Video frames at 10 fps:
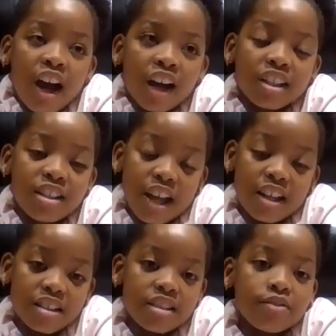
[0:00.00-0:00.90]

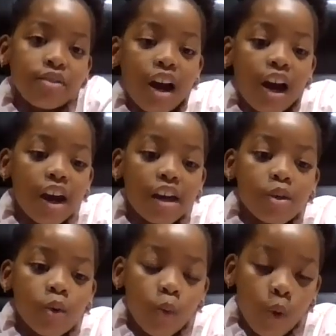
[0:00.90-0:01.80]
identify
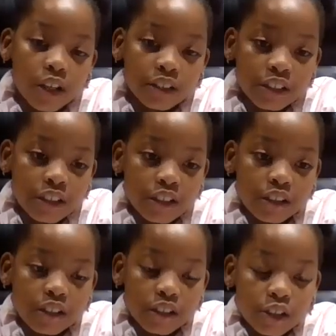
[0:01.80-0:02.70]

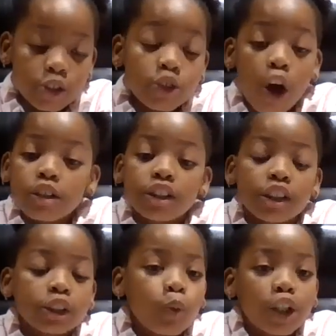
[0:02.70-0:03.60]
not
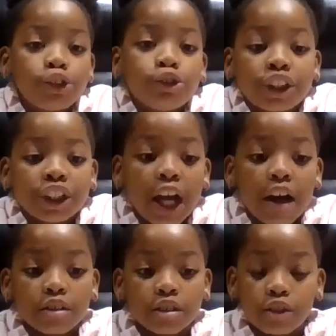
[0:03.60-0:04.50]
just what your
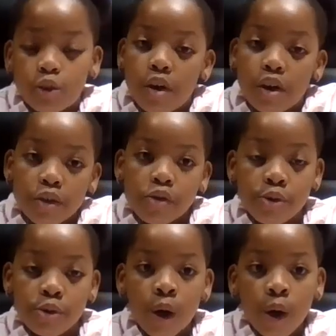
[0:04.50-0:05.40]
child is going
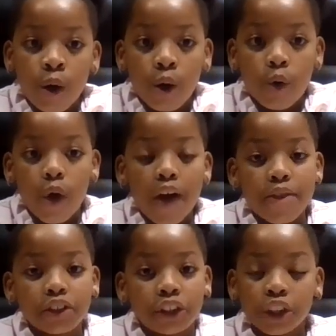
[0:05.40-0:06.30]
through or
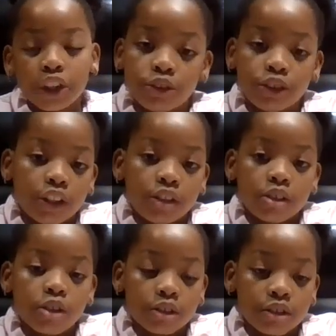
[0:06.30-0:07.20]
other children,
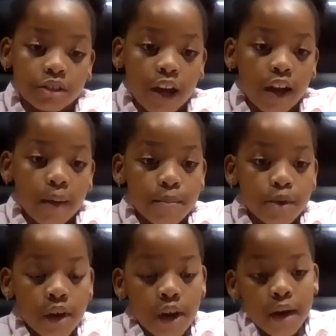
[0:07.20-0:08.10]
because
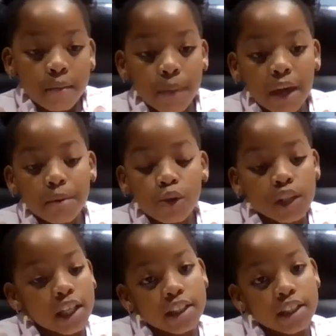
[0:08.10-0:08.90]
maybe you